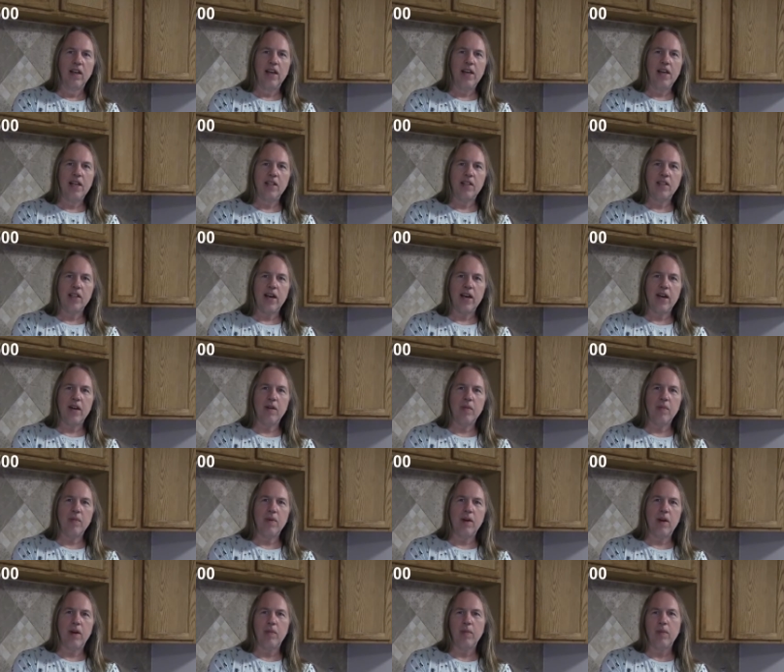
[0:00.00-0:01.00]
Hey, it's
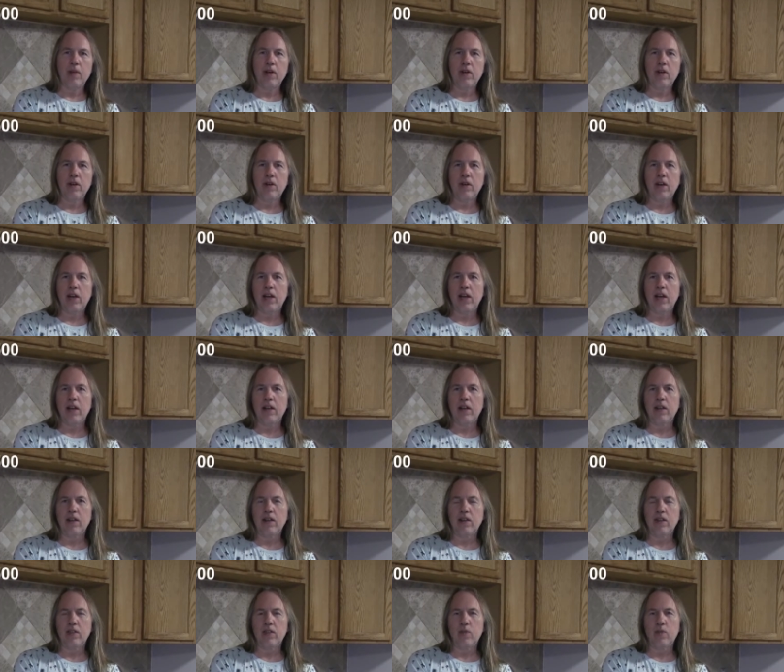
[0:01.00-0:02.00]
Adam. I'm here at
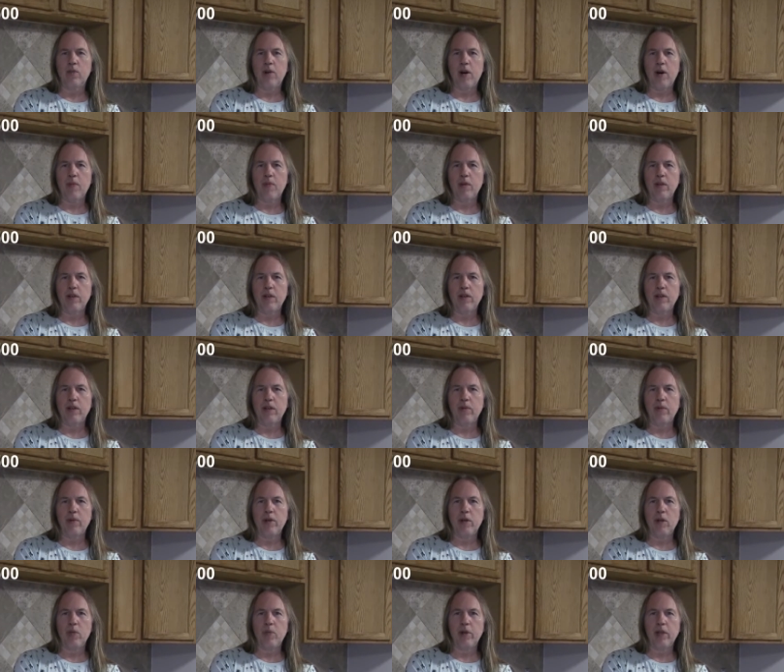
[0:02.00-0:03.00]
another property that
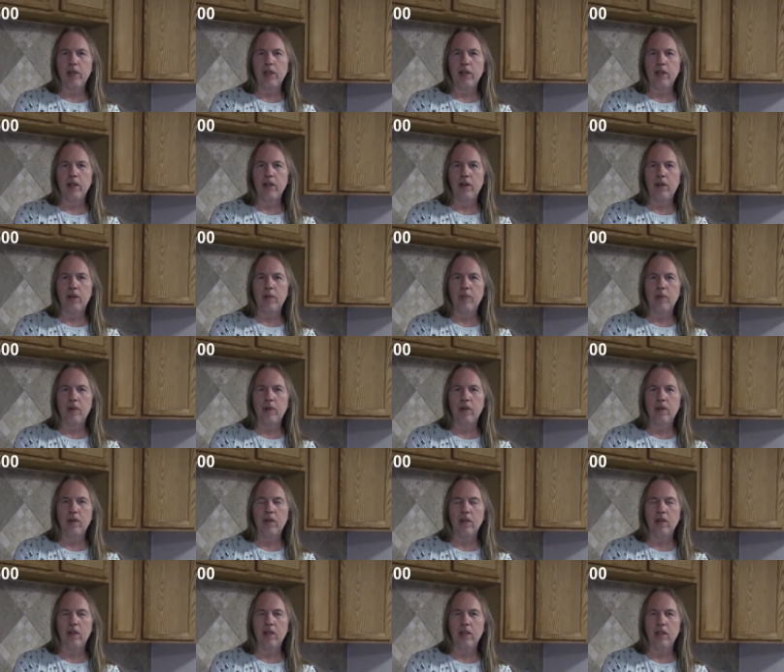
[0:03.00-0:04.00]
we are picking up
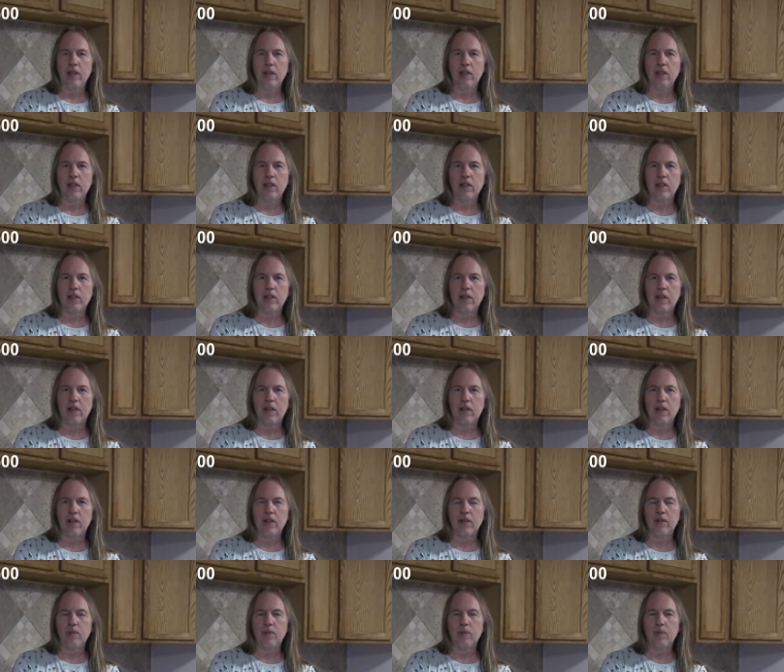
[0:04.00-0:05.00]
and
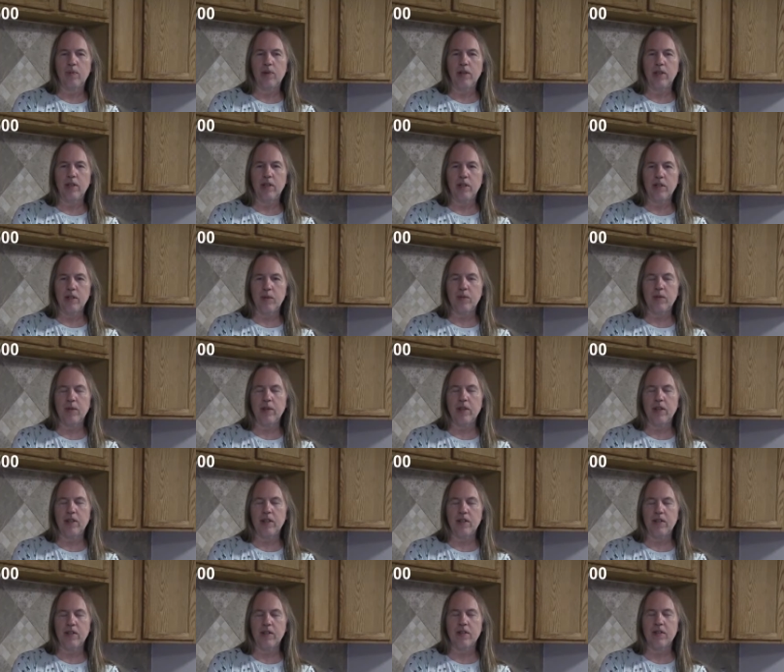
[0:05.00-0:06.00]
uh, pretty nice
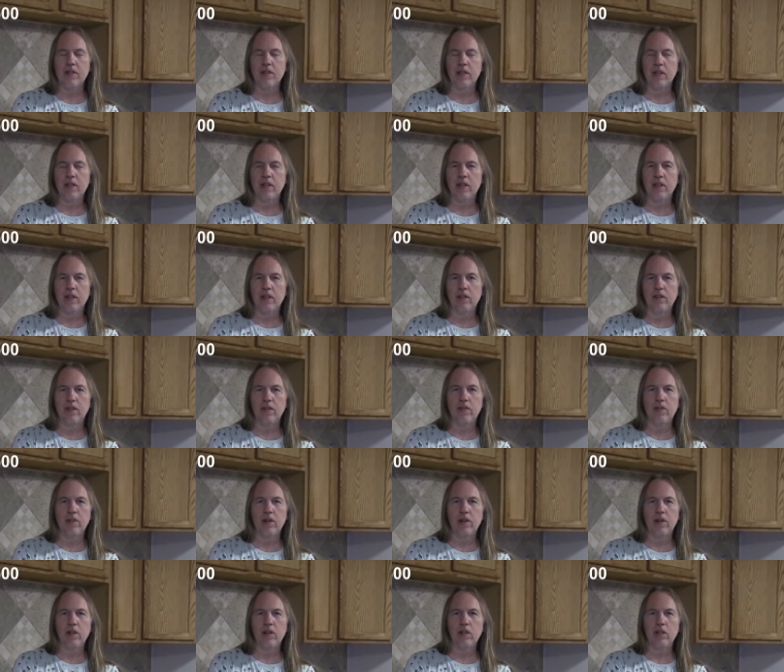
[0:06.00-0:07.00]
place in
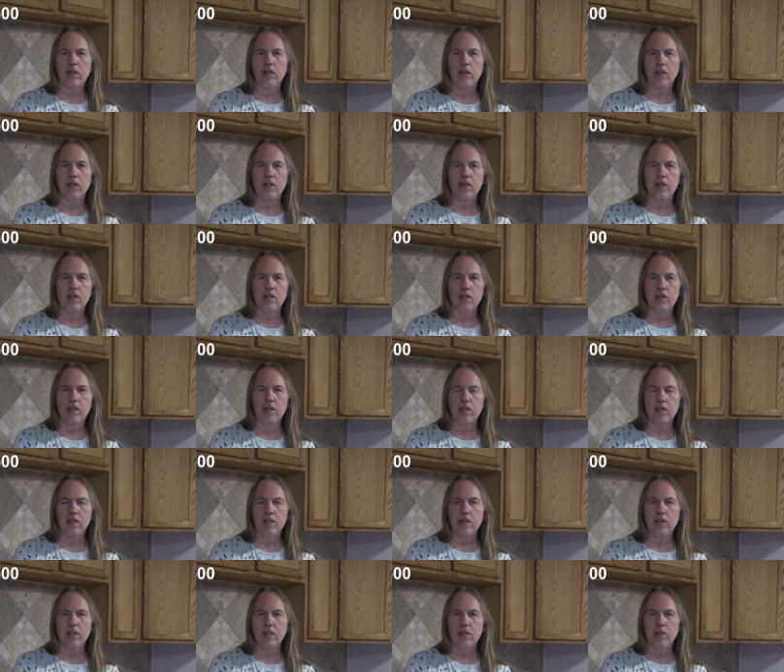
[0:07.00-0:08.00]
very good condition.
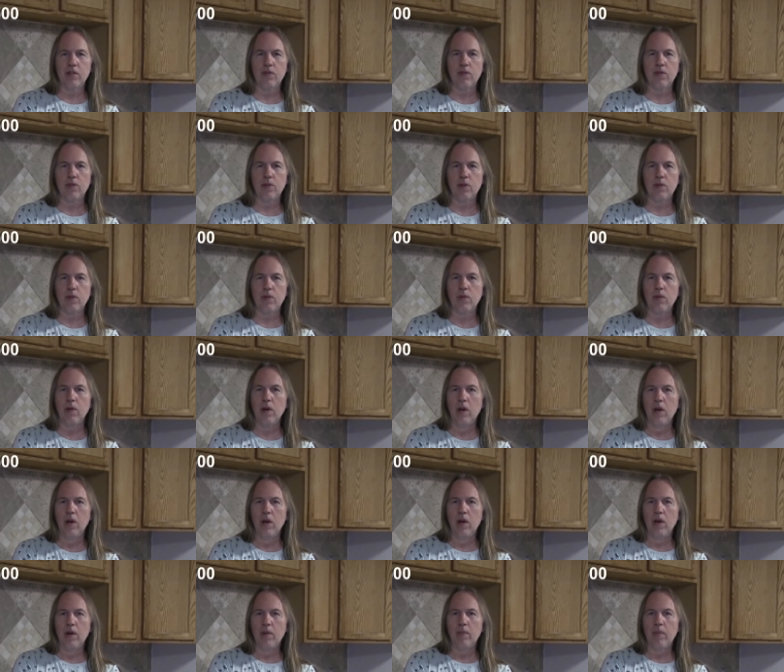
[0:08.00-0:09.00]
Just needs a few
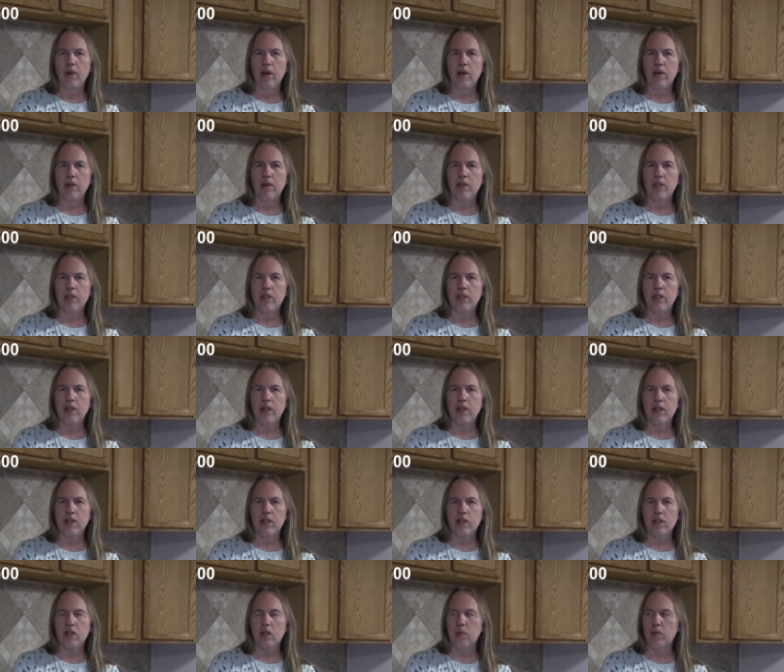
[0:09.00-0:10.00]
minor
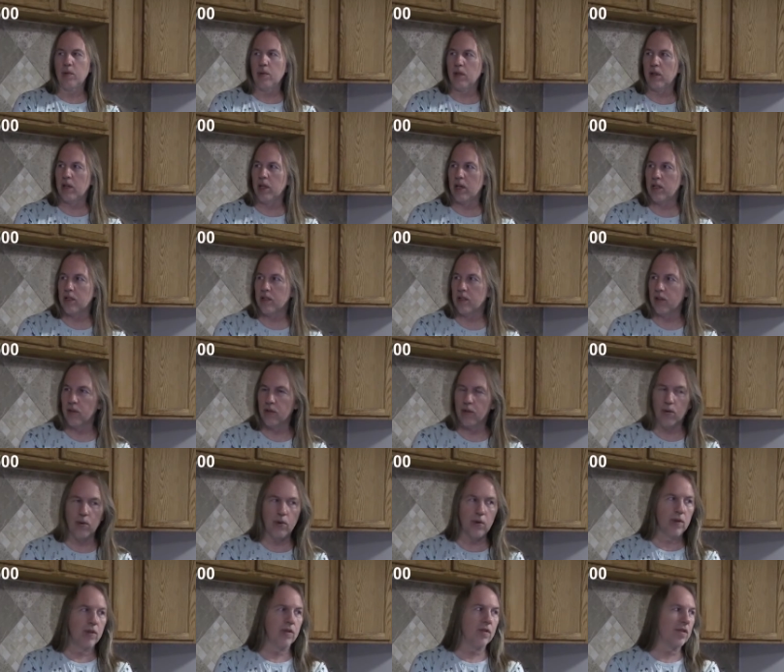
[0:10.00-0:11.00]
details, a couple closet
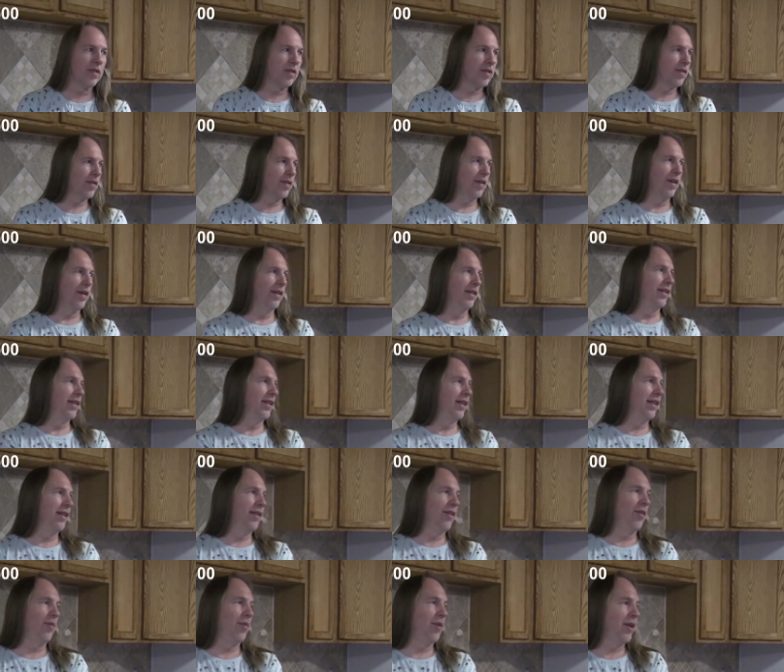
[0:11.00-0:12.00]
doors, a
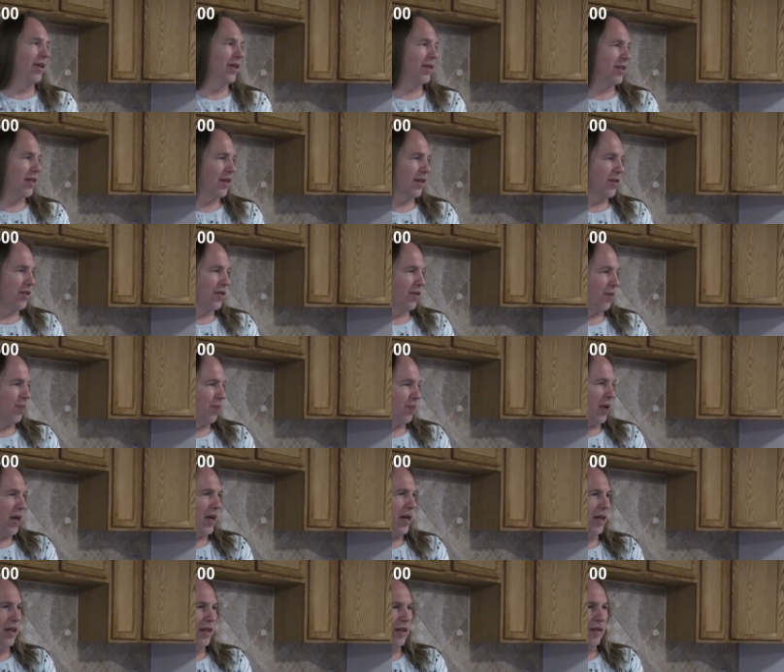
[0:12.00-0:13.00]
little bit of touch-up
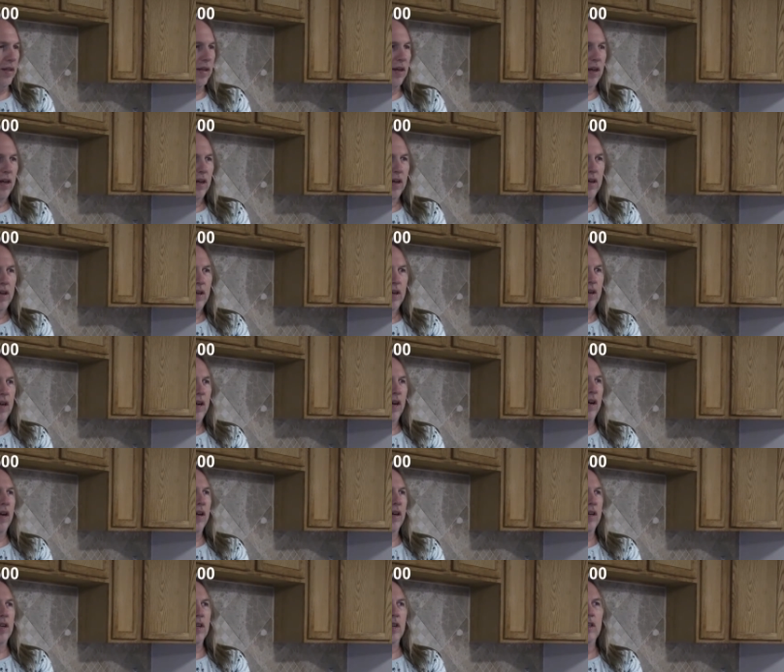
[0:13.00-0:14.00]
paint, and
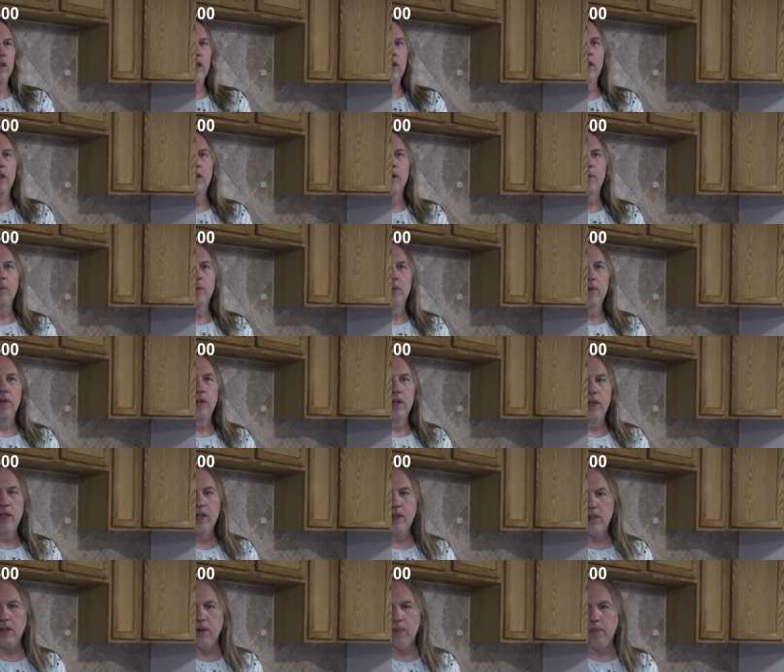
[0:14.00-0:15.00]
a cleanup, and
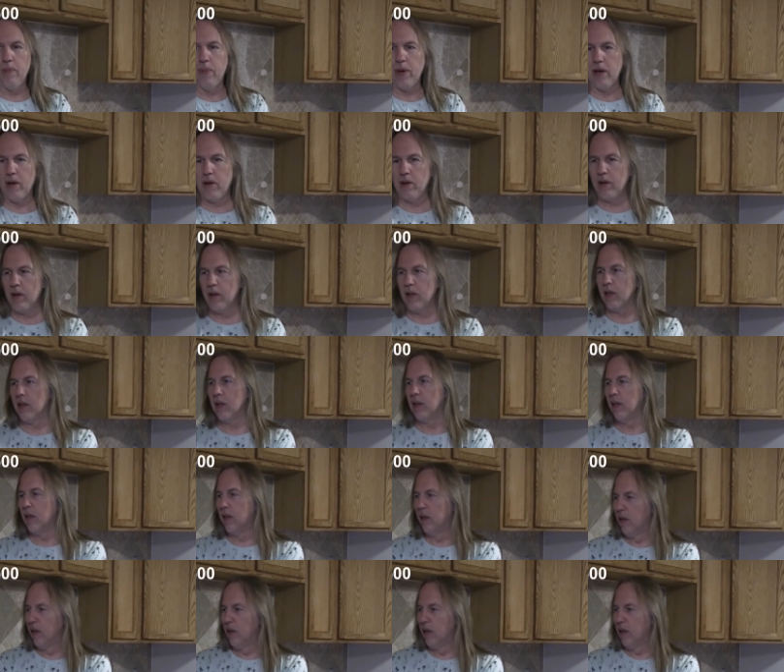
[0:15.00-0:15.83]
that's about it.